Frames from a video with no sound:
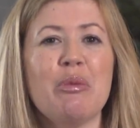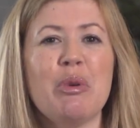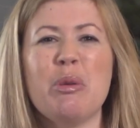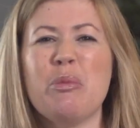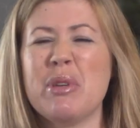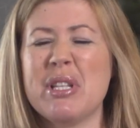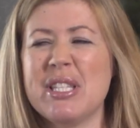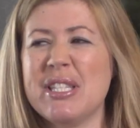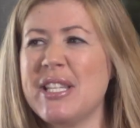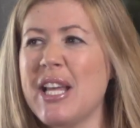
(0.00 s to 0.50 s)
We
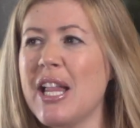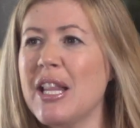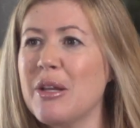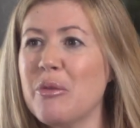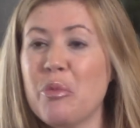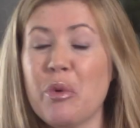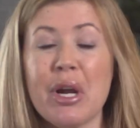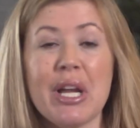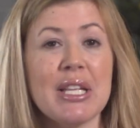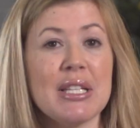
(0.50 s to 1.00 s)
would
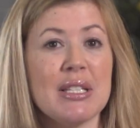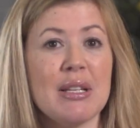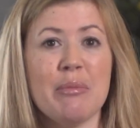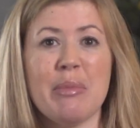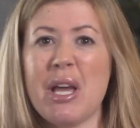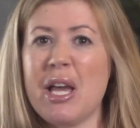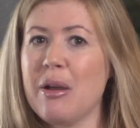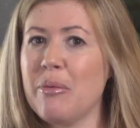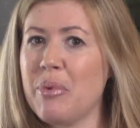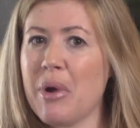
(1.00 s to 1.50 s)
celebrate
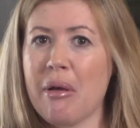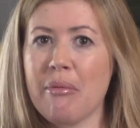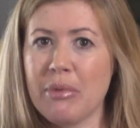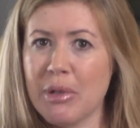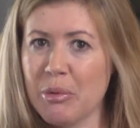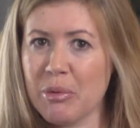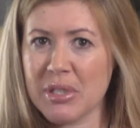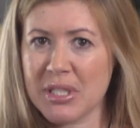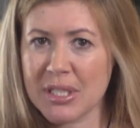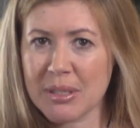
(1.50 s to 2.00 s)
somehow,
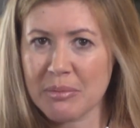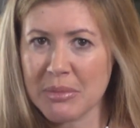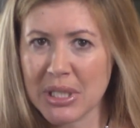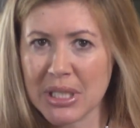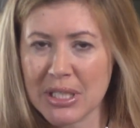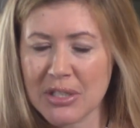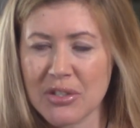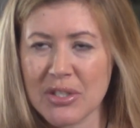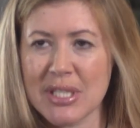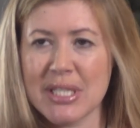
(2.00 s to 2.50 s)
probably with some
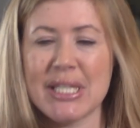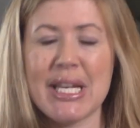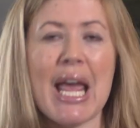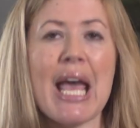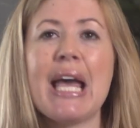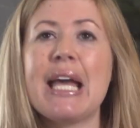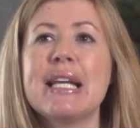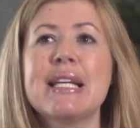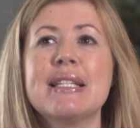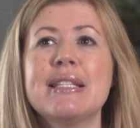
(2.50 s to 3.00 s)
delicious
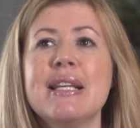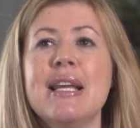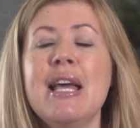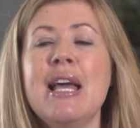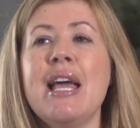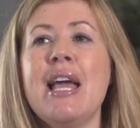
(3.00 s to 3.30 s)
snacks,